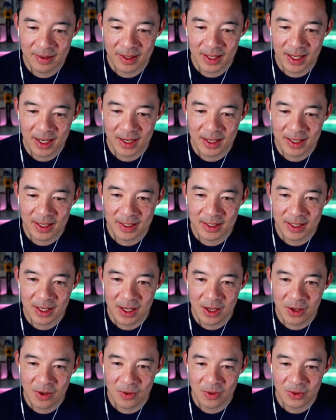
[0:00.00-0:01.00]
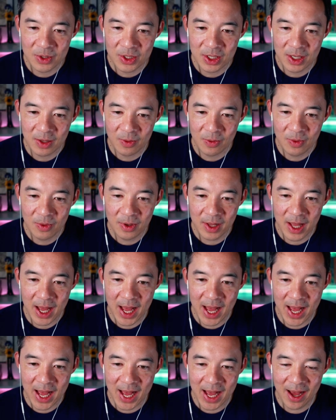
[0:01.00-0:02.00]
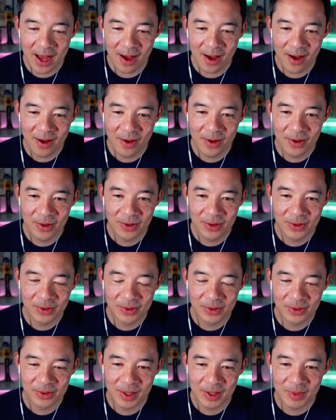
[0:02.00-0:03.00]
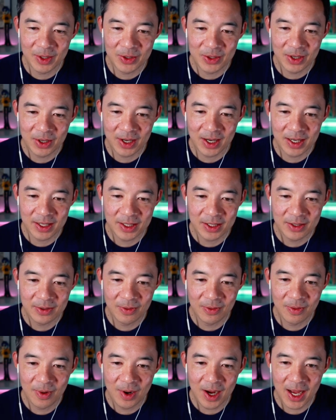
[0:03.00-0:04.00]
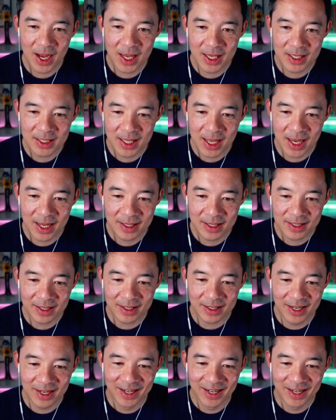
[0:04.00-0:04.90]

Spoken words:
That is huge. Whoa, Emo Trash. Why is that?